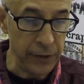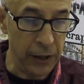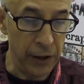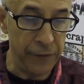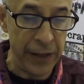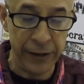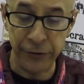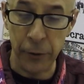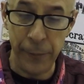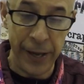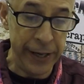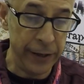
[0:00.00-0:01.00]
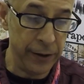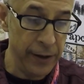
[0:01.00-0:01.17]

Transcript: I love that. It's opaque.